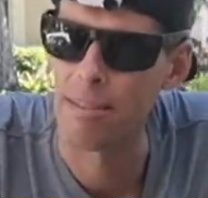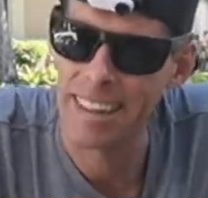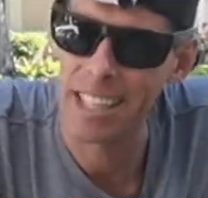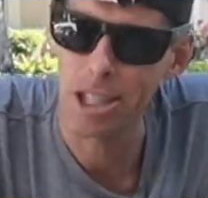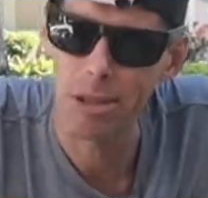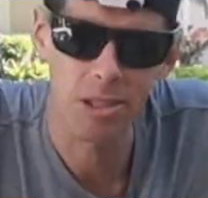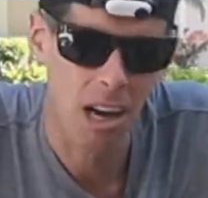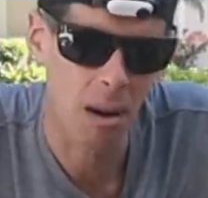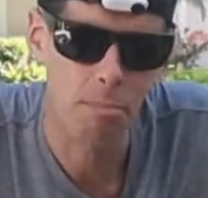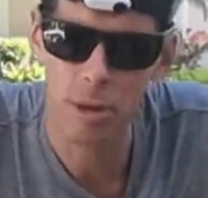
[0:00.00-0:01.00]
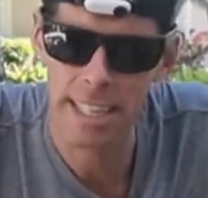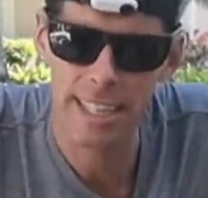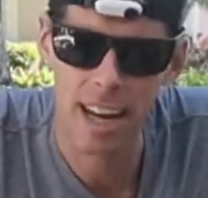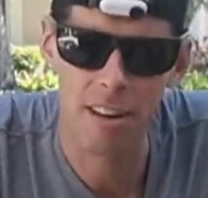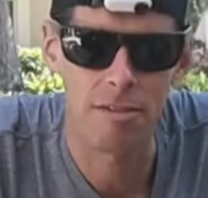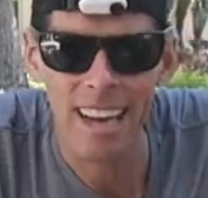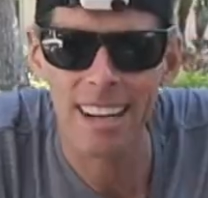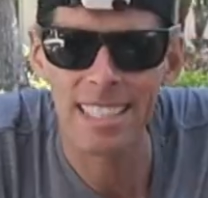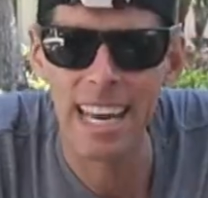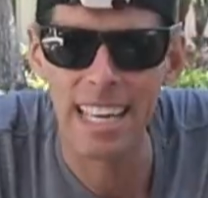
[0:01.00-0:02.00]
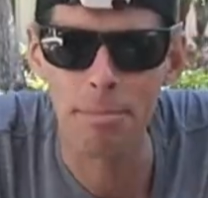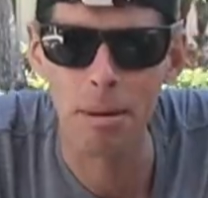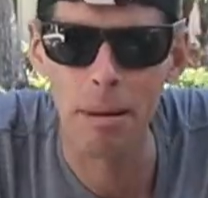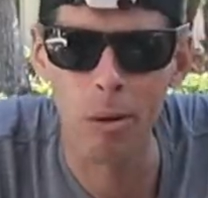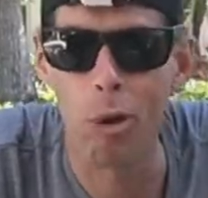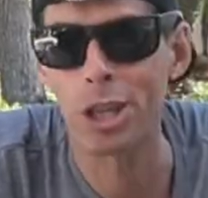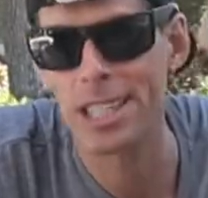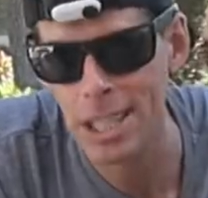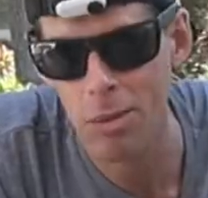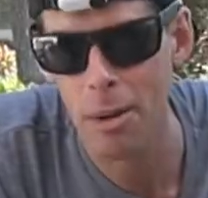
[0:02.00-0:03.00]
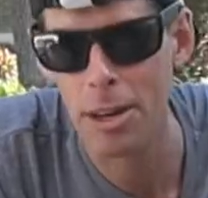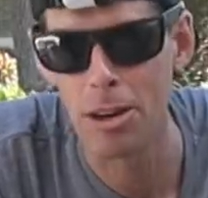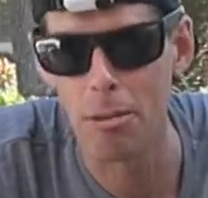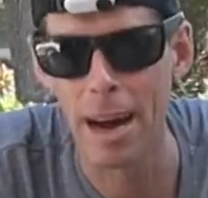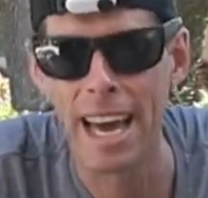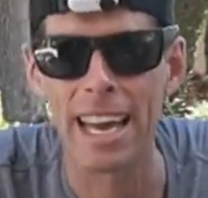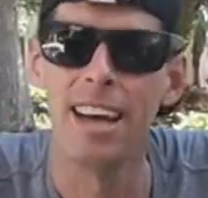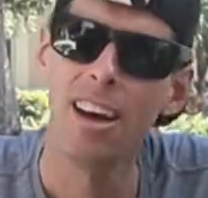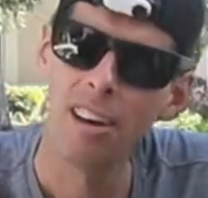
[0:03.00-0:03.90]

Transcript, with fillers: Now these shoes are pretty tough. They can't stand up to being washed. That's why we do it by hand.